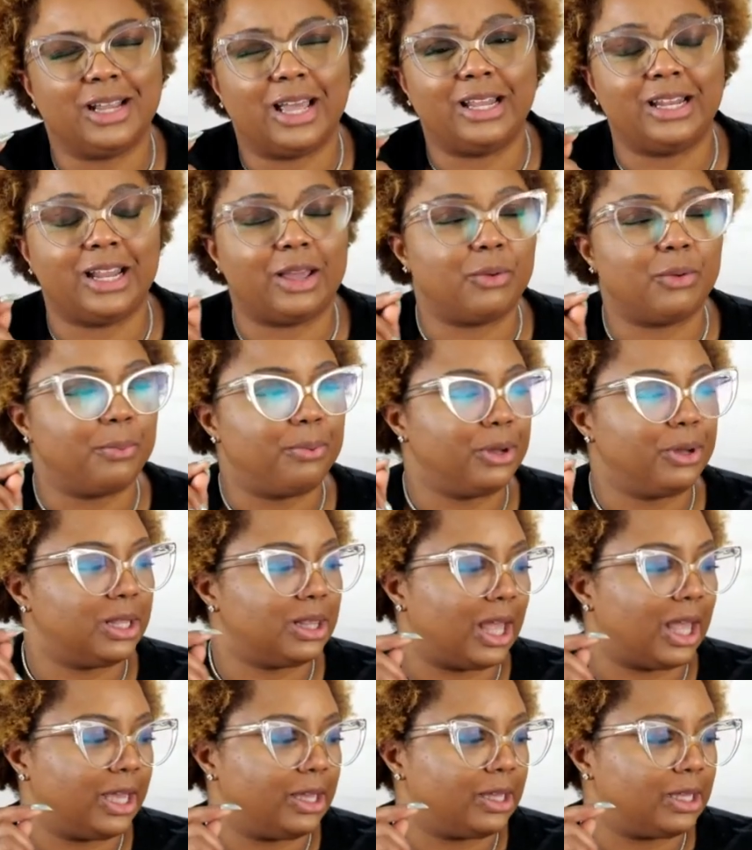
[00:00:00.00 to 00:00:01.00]
And they would
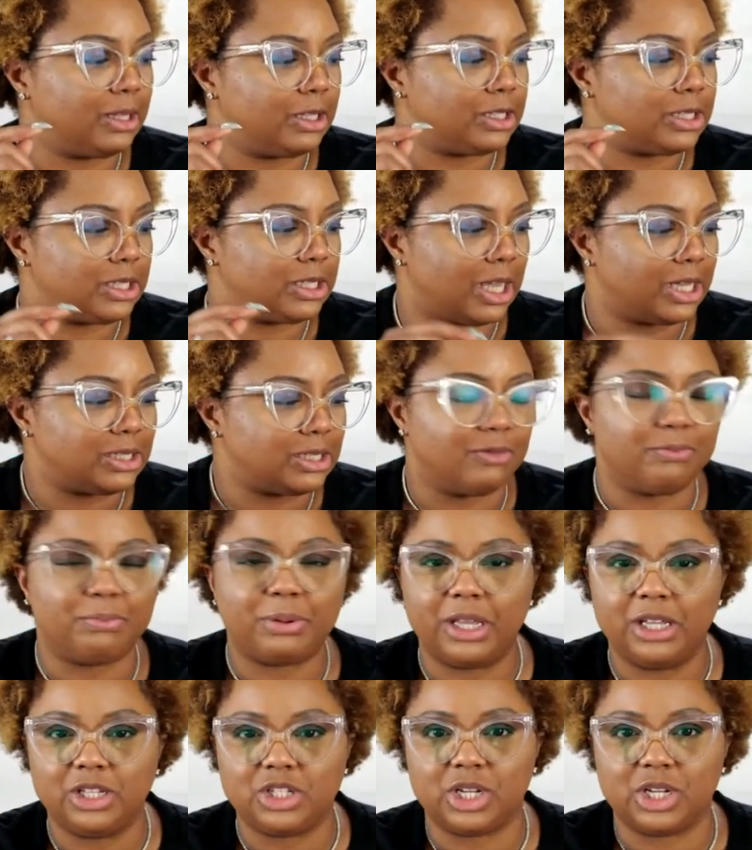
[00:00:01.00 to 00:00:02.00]
put like a slice of
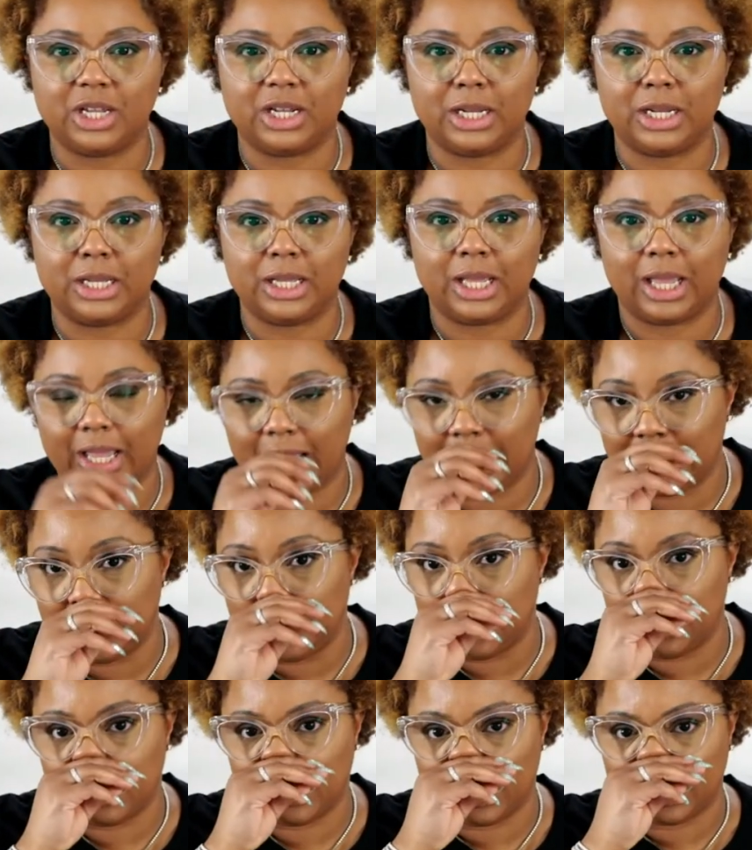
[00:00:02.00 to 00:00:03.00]
peach in it and
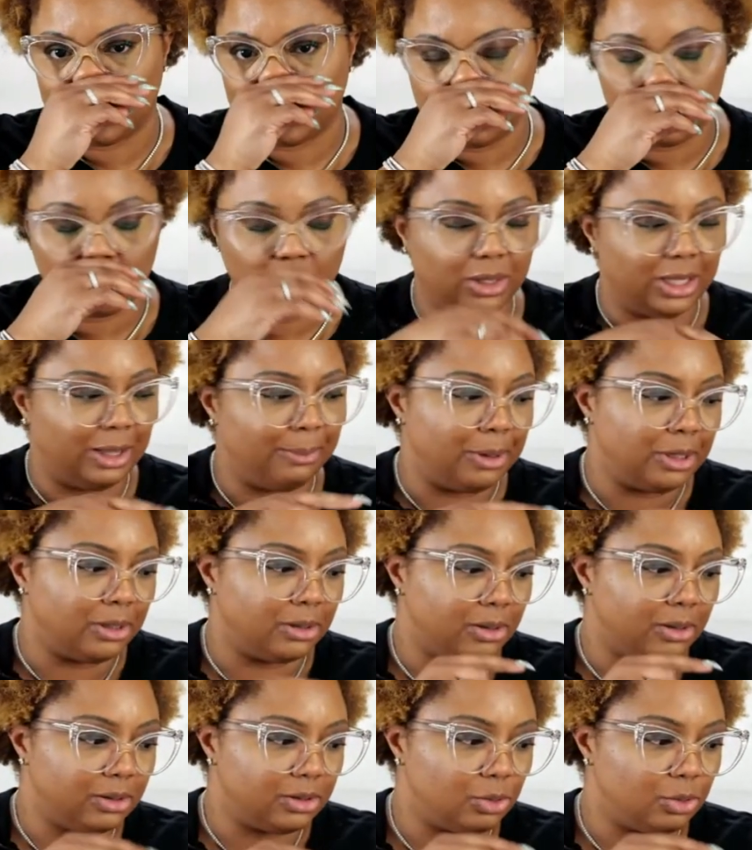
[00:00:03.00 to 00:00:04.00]
then like a little
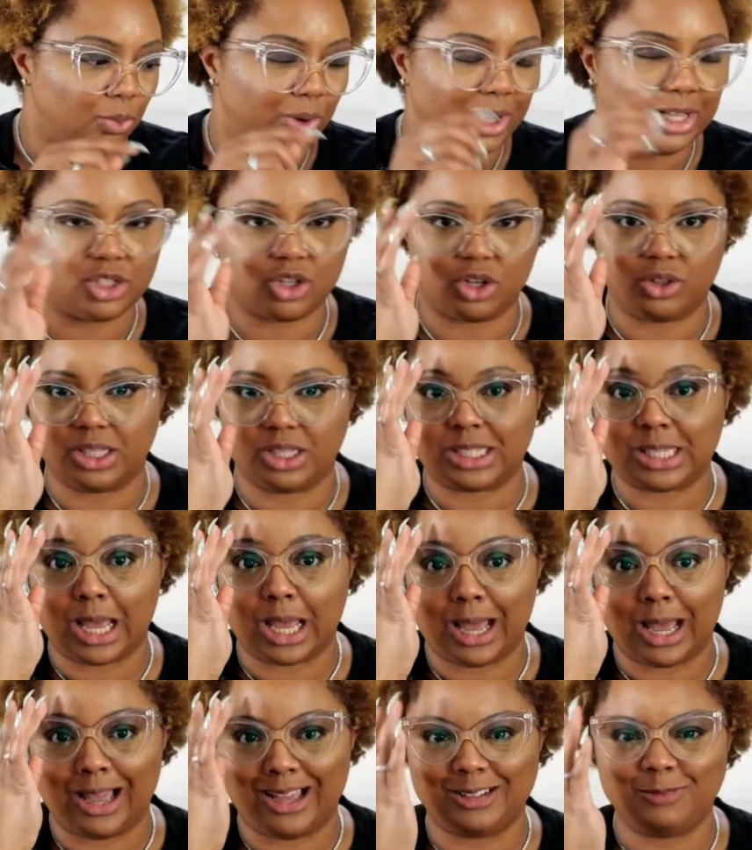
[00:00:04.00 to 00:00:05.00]
lemon wedge on the
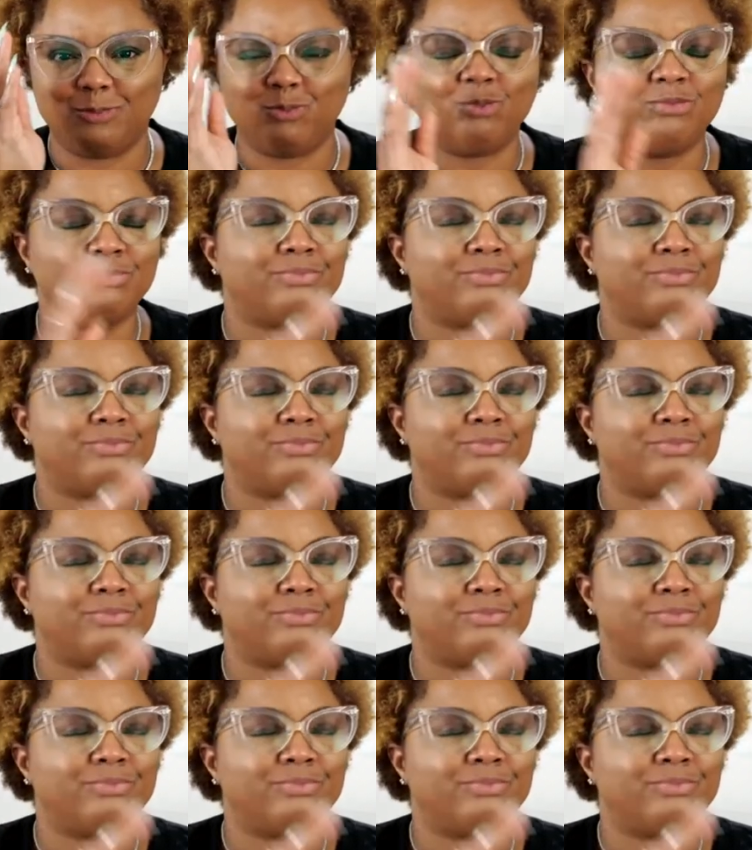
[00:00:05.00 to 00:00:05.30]
side.